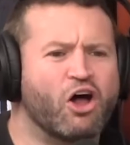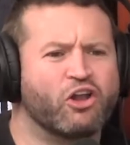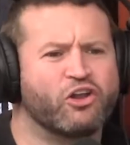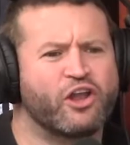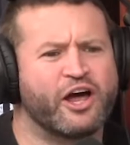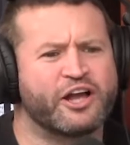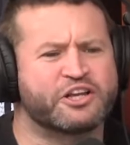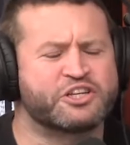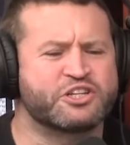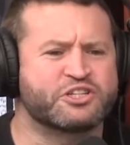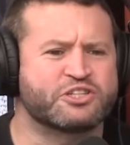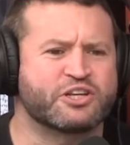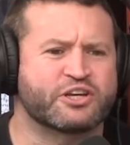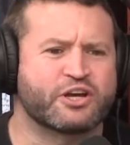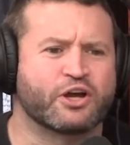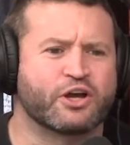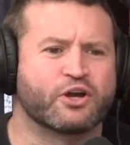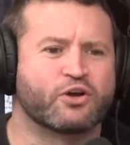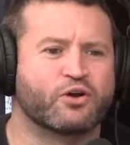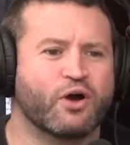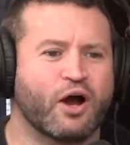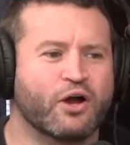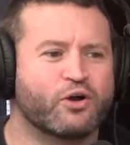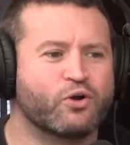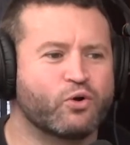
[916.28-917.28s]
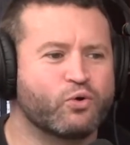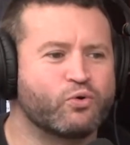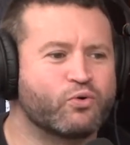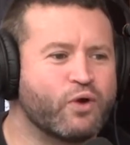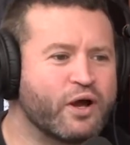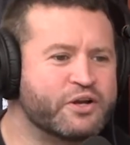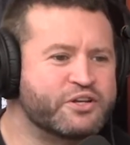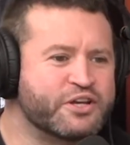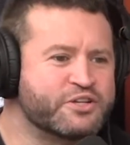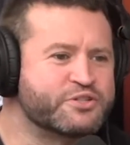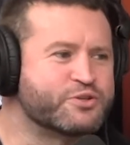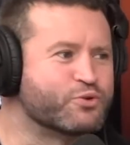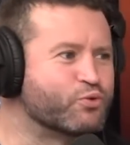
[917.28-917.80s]
like just like
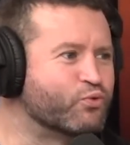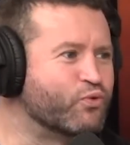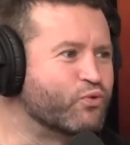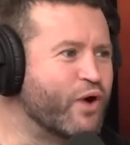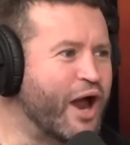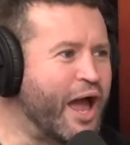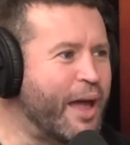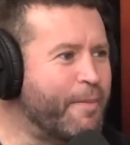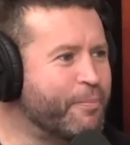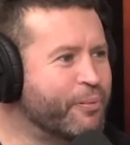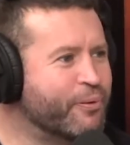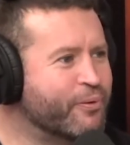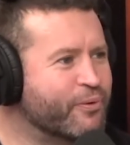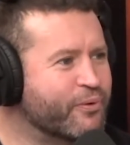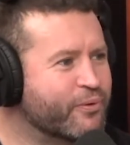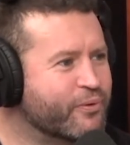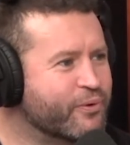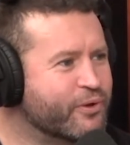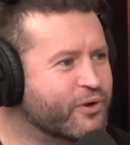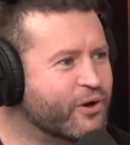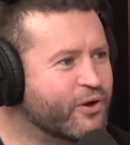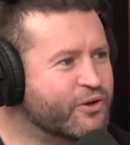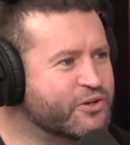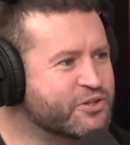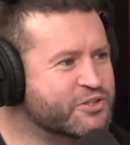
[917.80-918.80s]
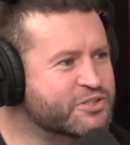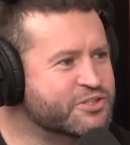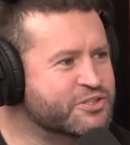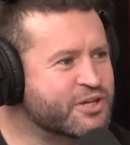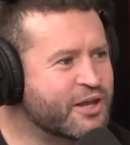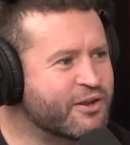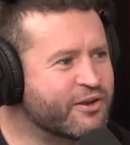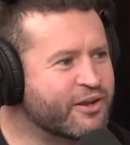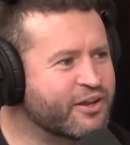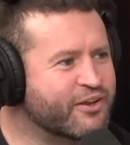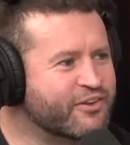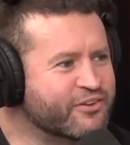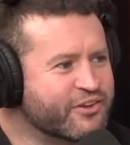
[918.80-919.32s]
a decent wrap, you know, just
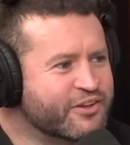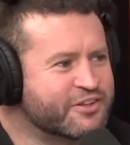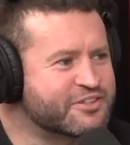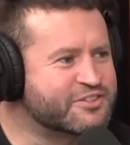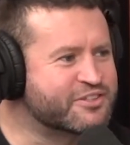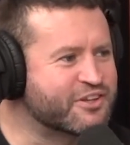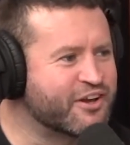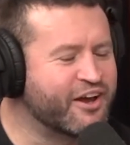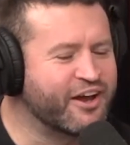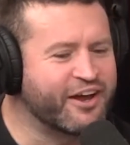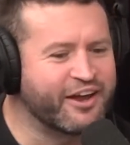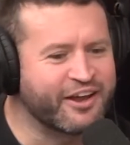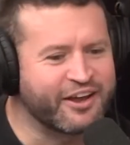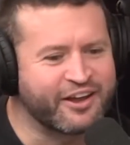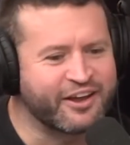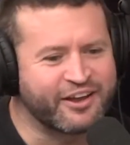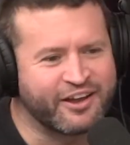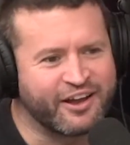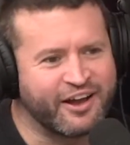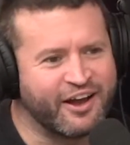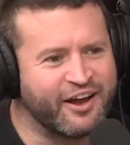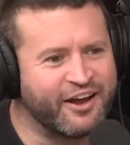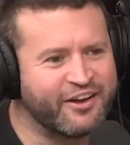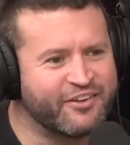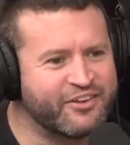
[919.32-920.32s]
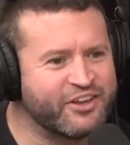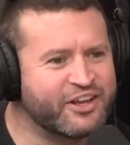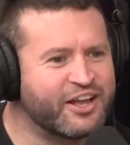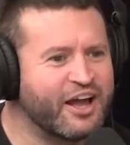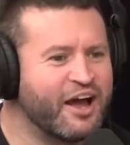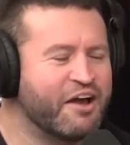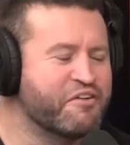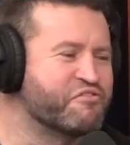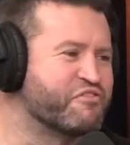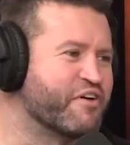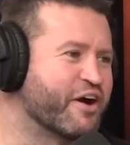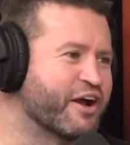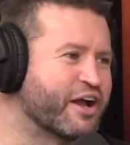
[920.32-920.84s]
something that's like, you
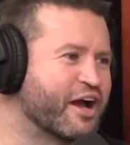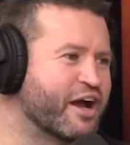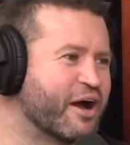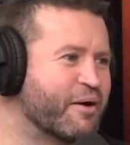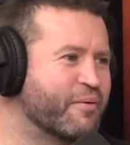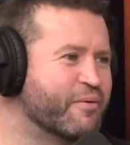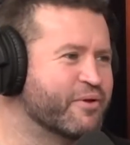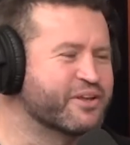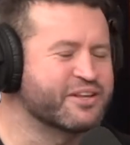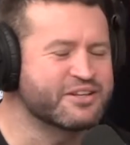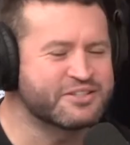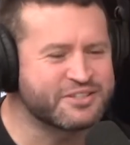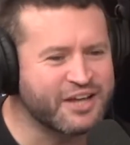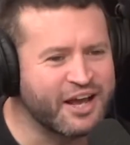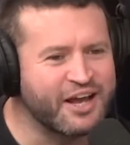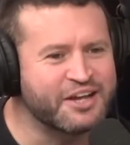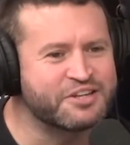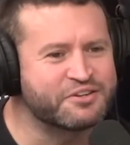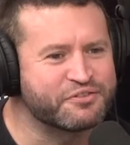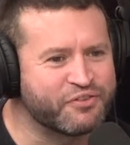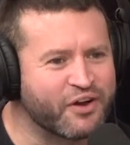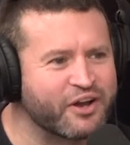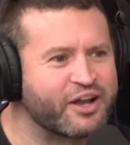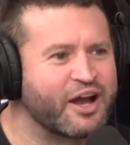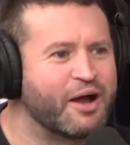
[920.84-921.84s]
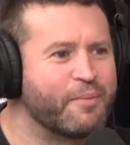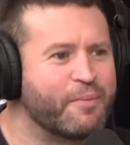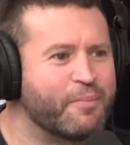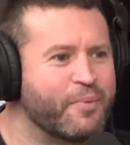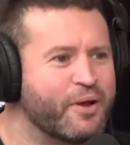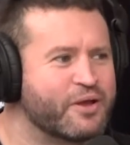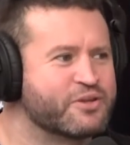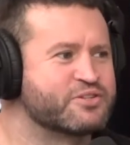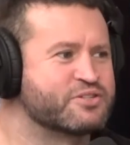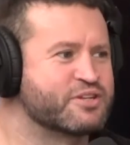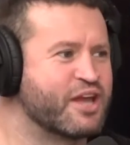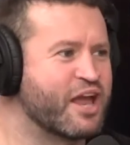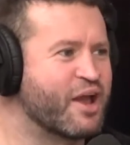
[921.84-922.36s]
can't fuck up. Like it's hard to fuck up
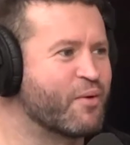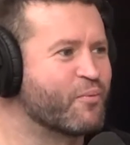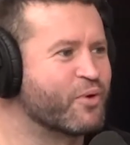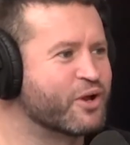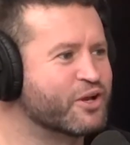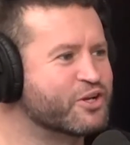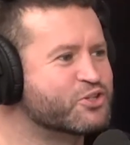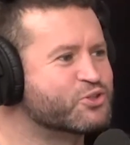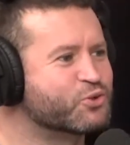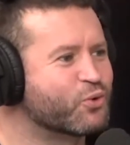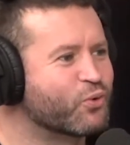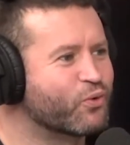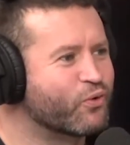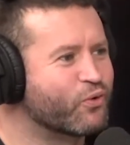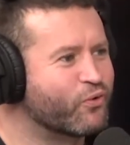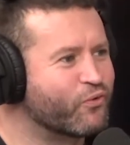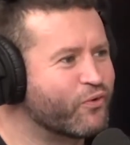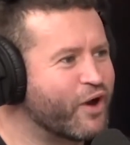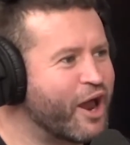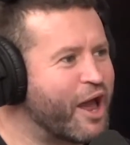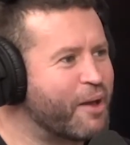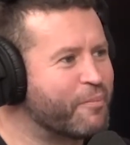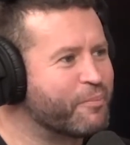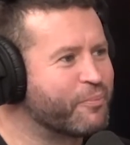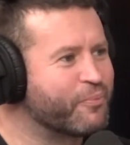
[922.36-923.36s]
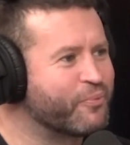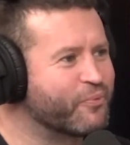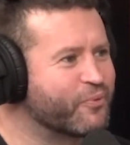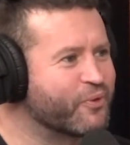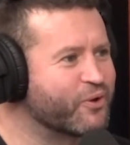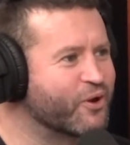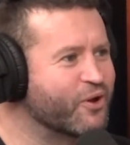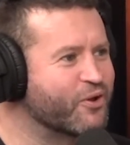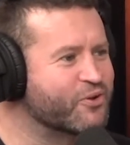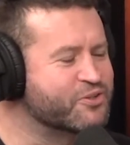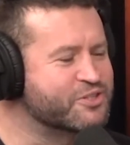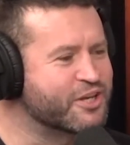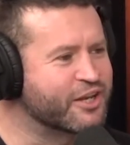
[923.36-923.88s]
a sandwich or a wrap, you
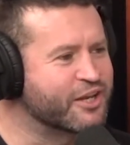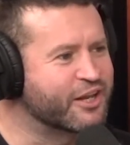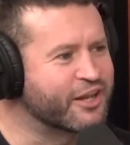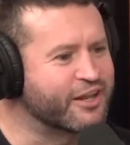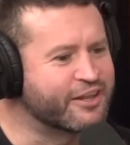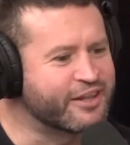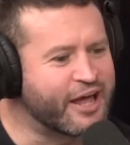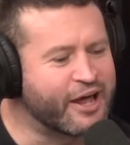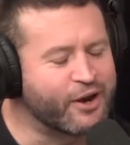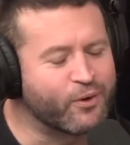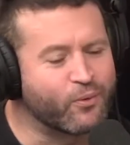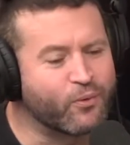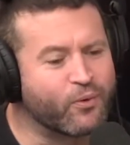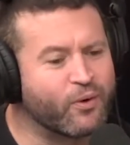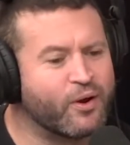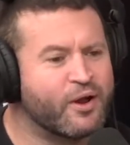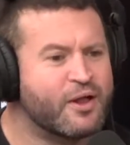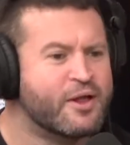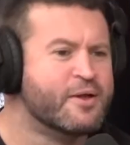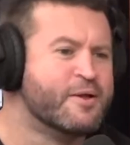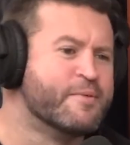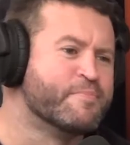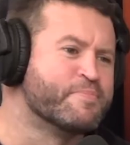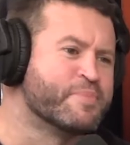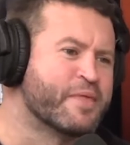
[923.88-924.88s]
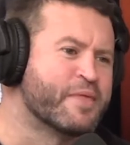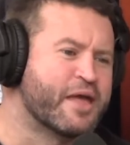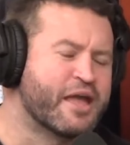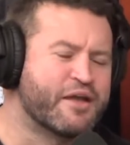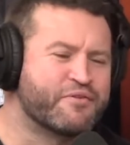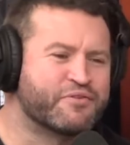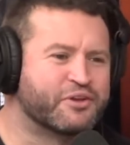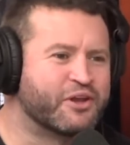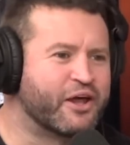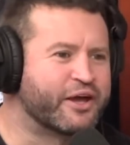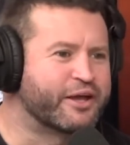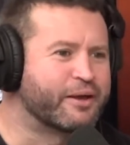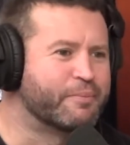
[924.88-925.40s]
know, something like that, or
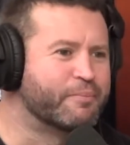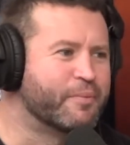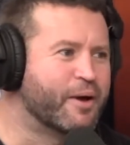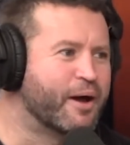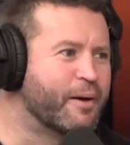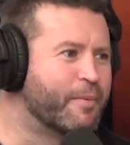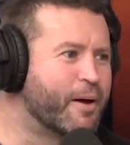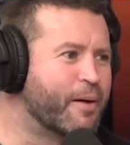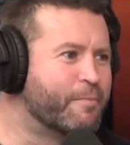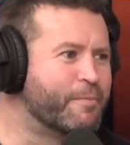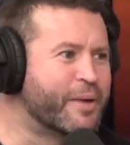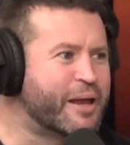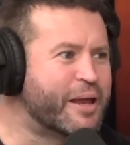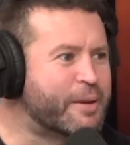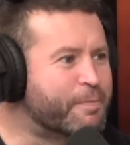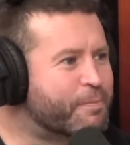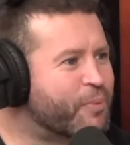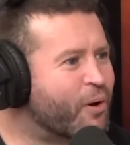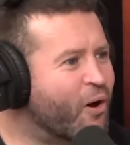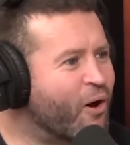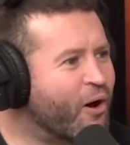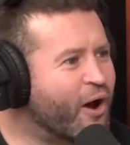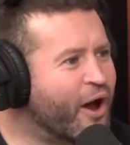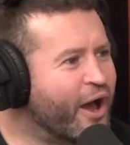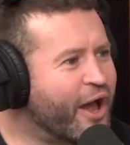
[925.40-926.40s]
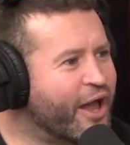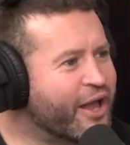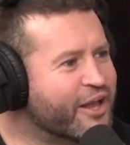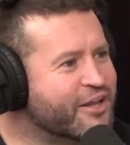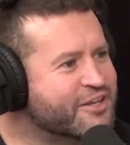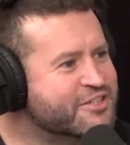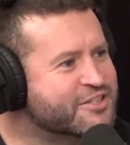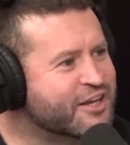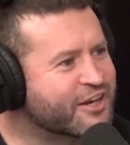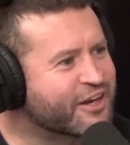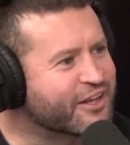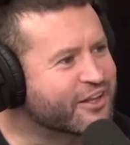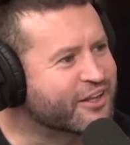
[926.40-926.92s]
even like a meat pie,
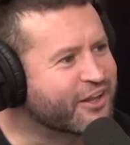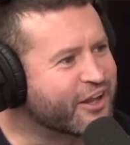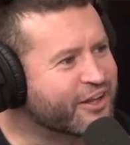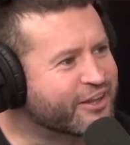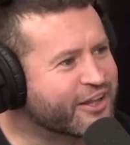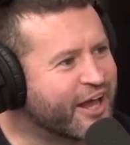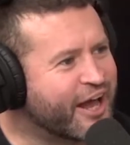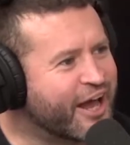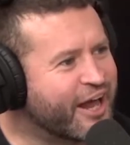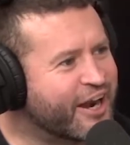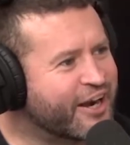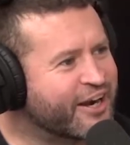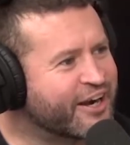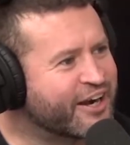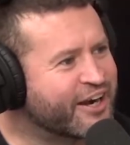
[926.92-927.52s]
something like that.